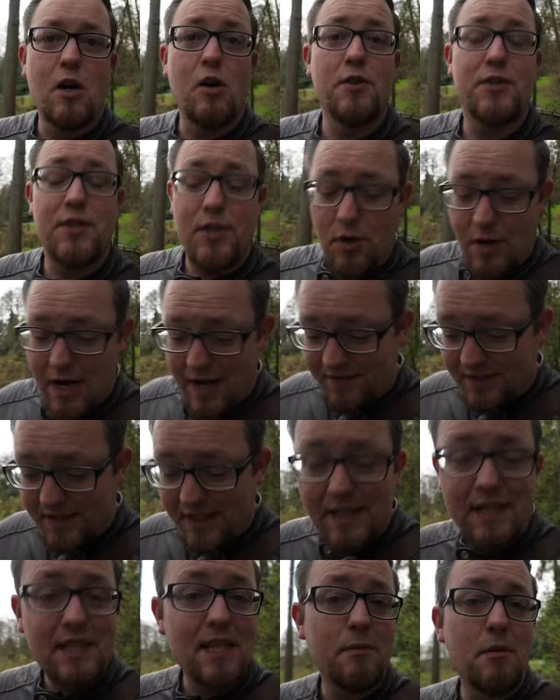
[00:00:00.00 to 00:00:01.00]
Also, I've
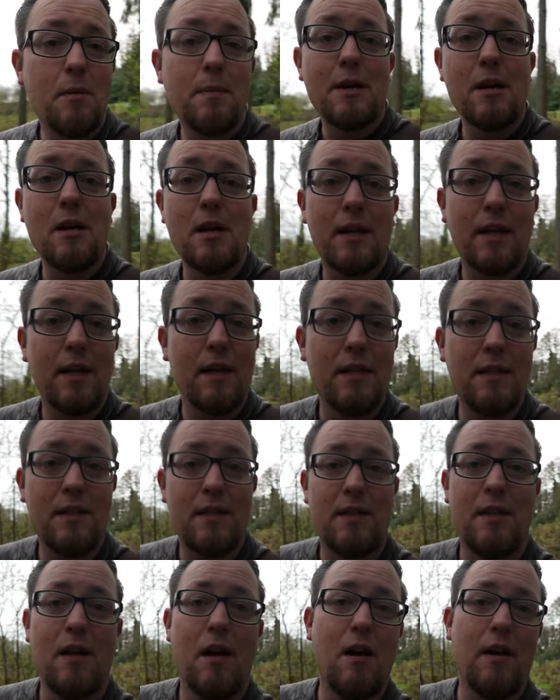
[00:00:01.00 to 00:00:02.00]
seen some
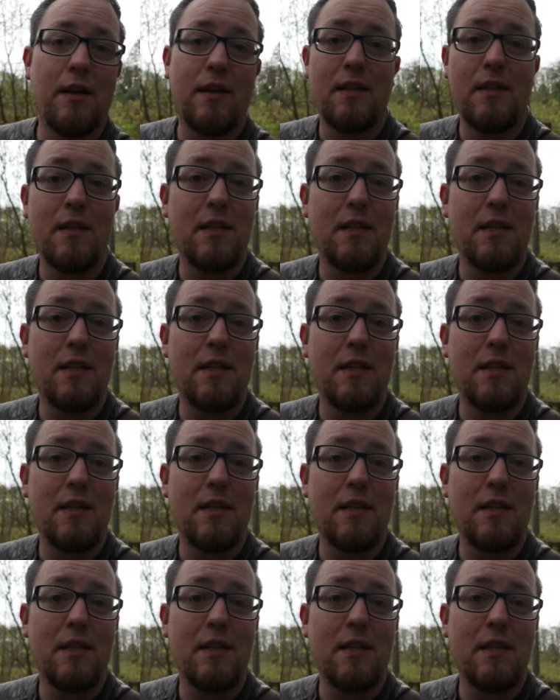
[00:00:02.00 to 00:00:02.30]
Americans talk